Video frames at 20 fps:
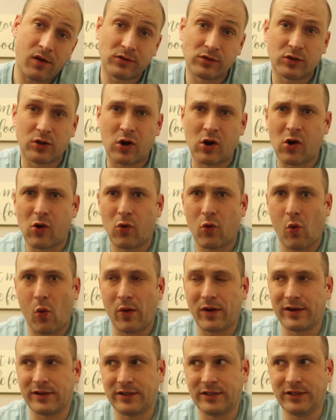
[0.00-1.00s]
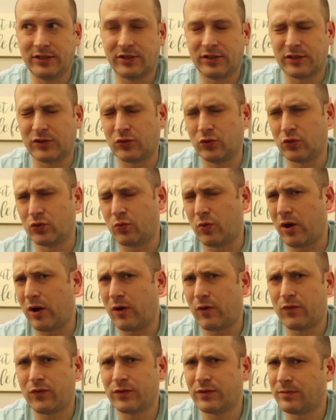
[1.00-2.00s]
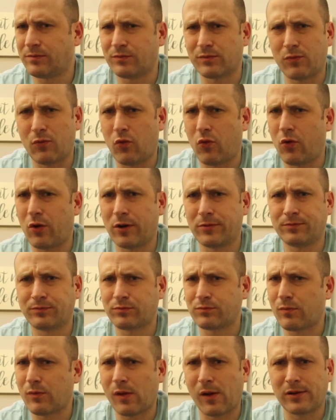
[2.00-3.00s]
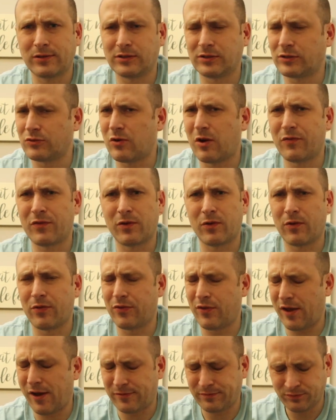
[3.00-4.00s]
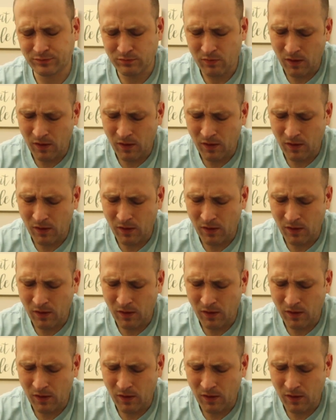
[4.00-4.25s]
or when I eat a 212 more. There's a roughly one there.